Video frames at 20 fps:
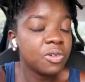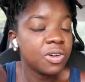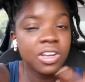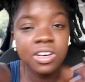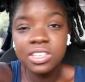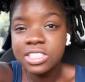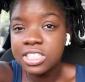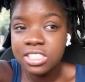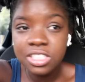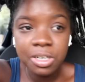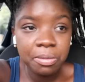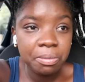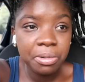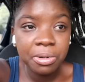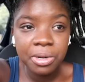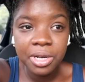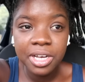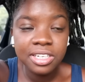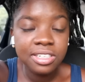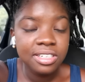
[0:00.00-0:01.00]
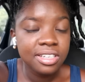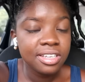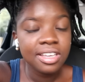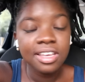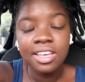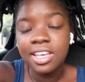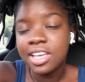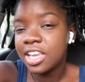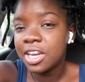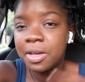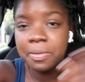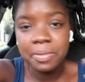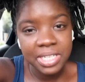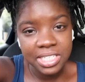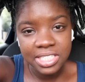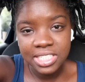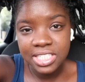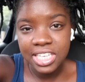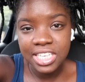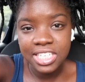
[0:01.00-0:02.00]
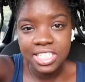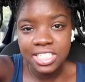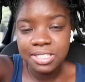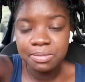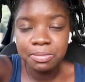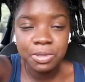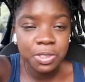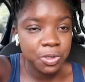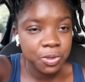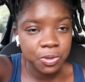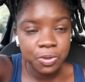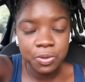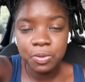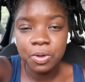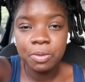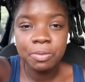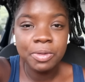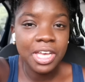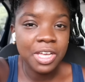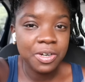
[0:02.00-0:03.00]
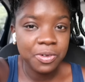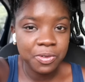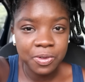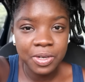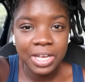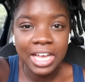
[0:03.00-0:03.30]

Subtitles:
Without your support, you know, makes sense, I do what may I do.